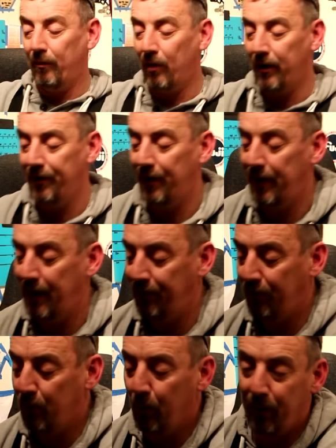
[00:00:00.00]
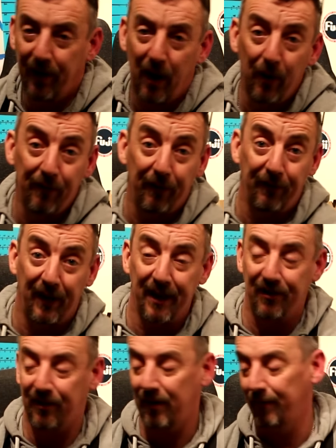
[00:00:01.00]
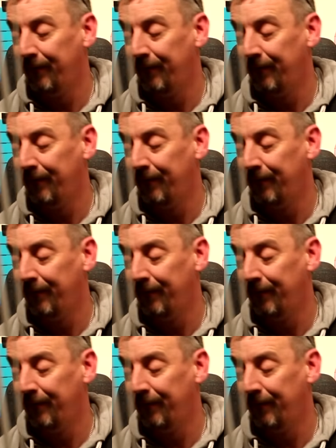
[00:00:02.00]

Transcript: rod, and that's called an overfit.